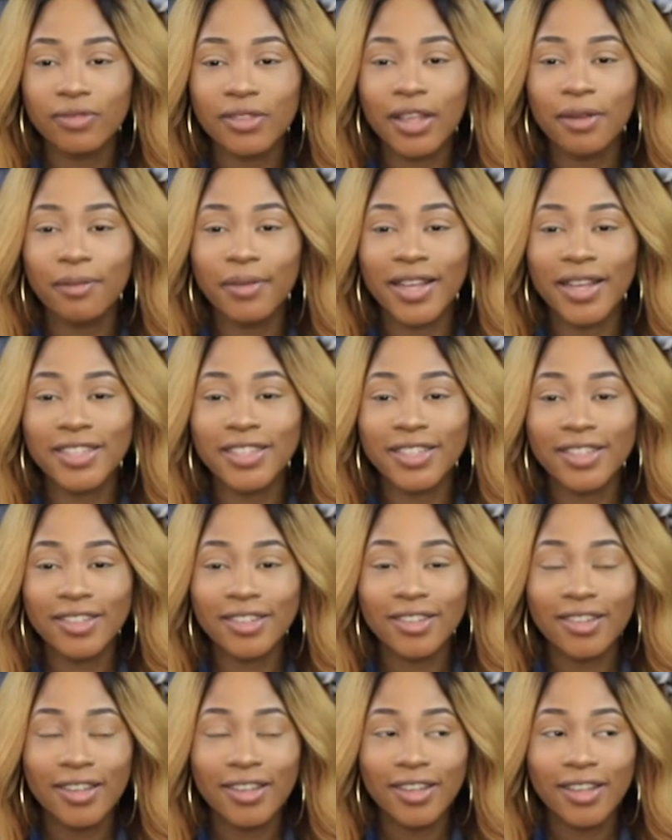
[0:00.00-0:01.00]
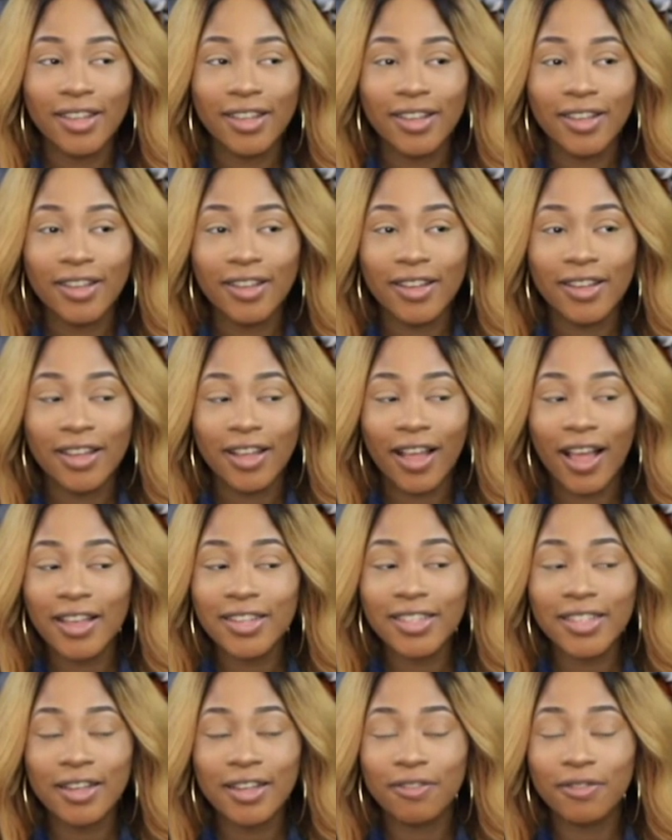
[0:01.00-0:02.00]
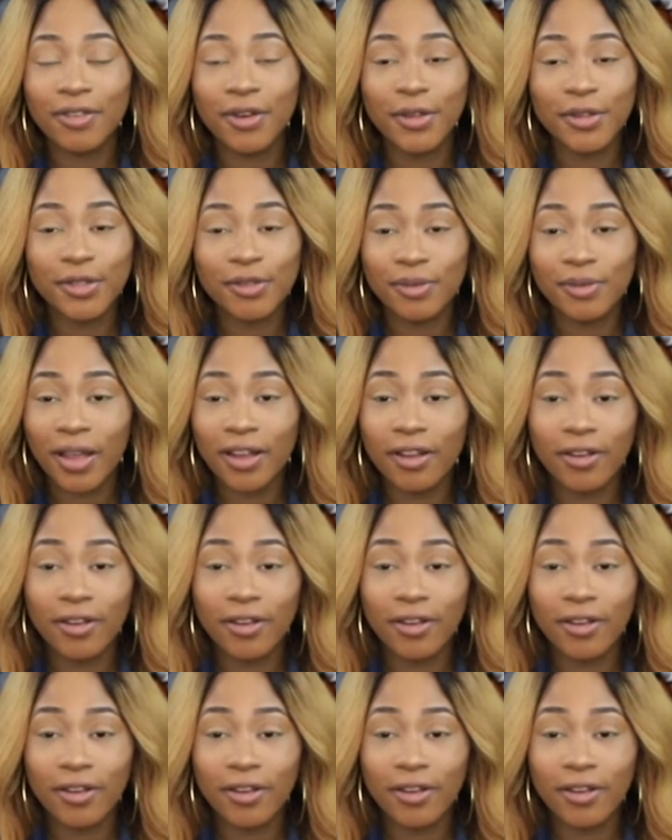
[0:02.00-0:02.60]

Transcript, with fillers: Imagine, I used to have loads, of, I,